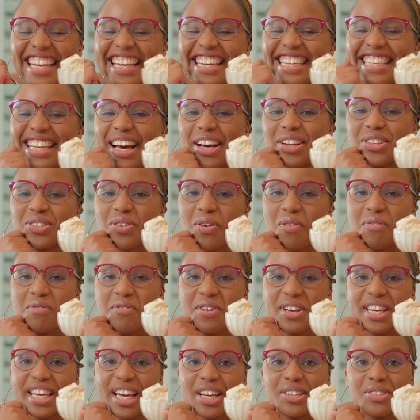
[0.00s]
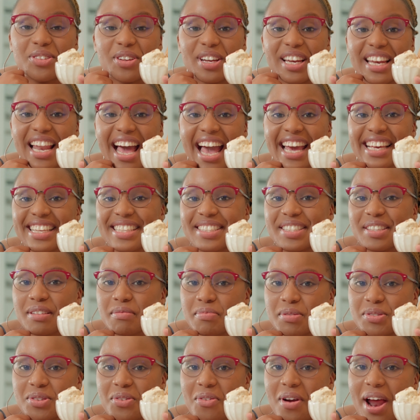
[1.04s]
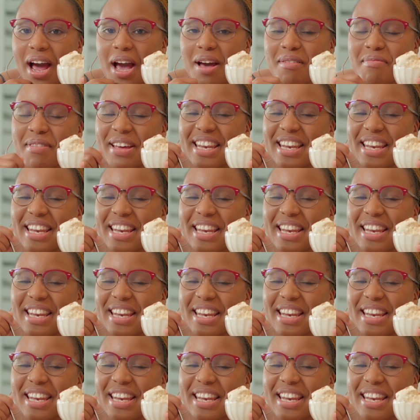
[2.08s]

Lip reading: Now don't forget to like, subscribe